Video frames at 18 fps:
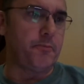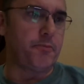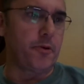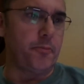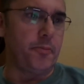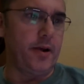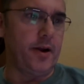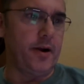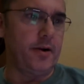
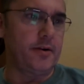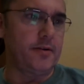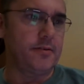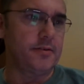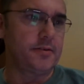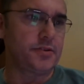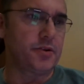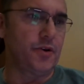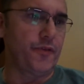prepared.
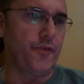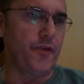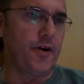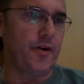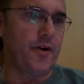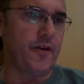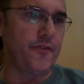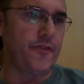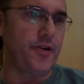So
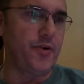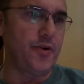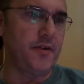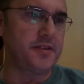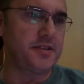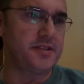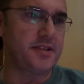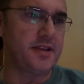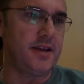far, a few
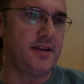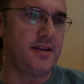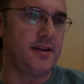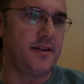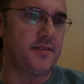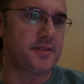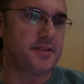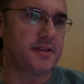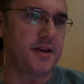have seen
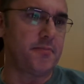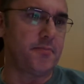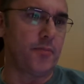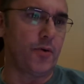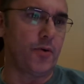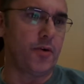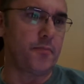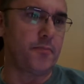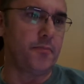have said
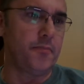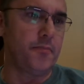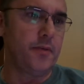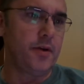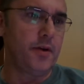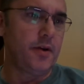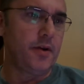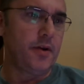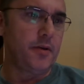more
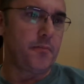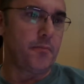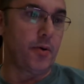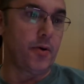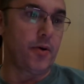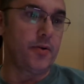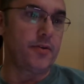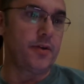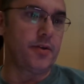
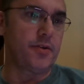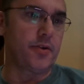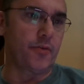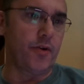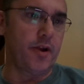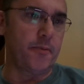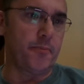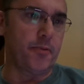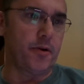burn than the
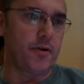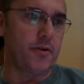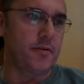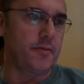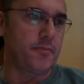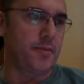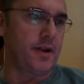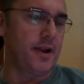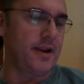reaper,
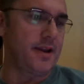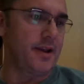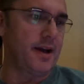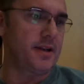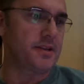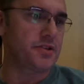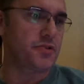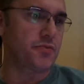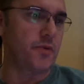but a
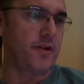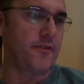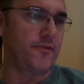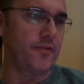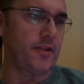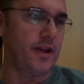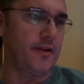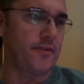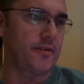nice sweet
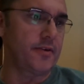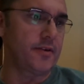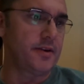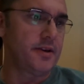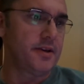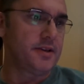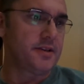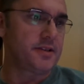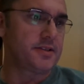flavor.
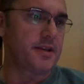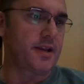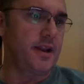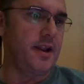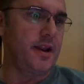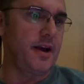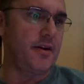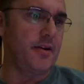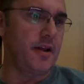
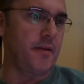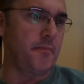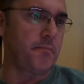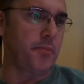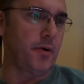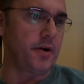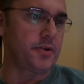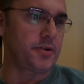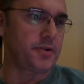Sending out a
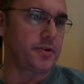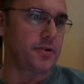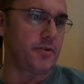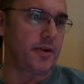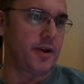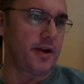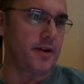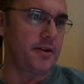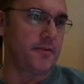bunch to
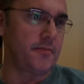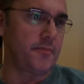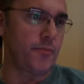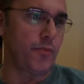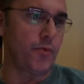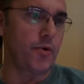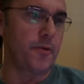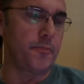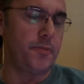get
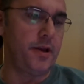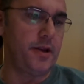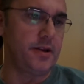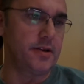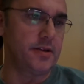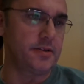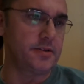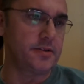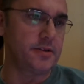more
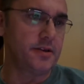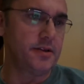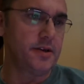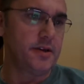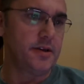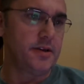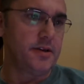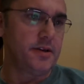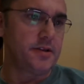opinions.
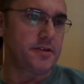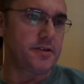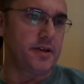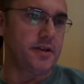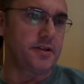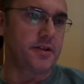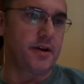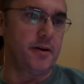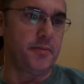
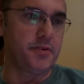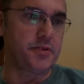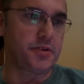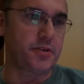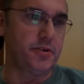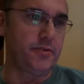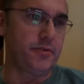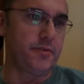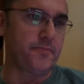Sees coming
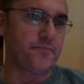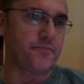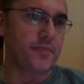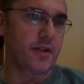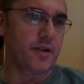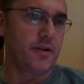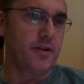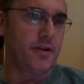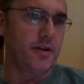soon.
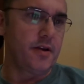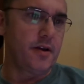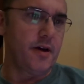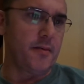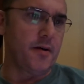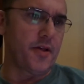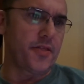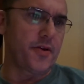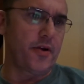
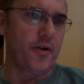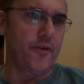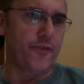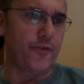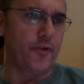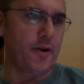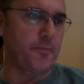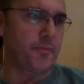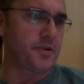About 30 to
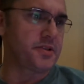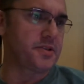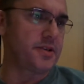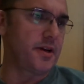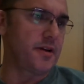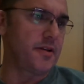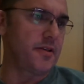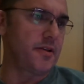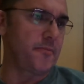
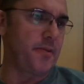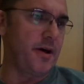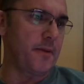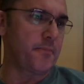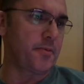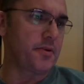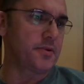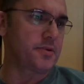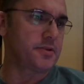40% of the
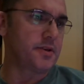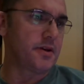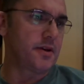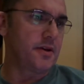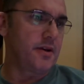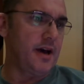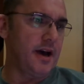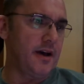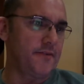peppers
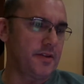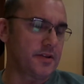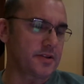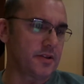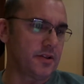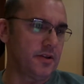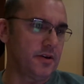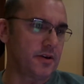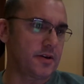have this
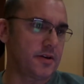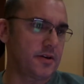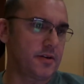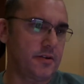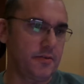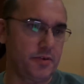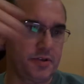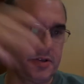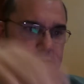look,
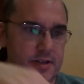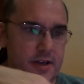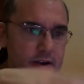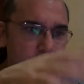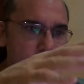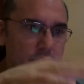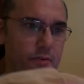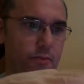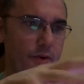which is
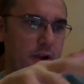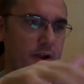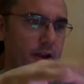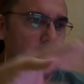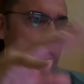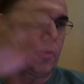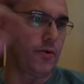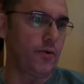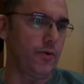like all wicked
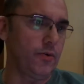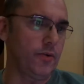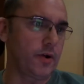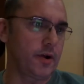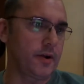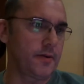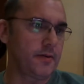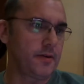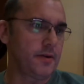and cool
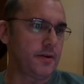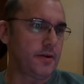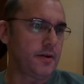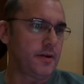looking.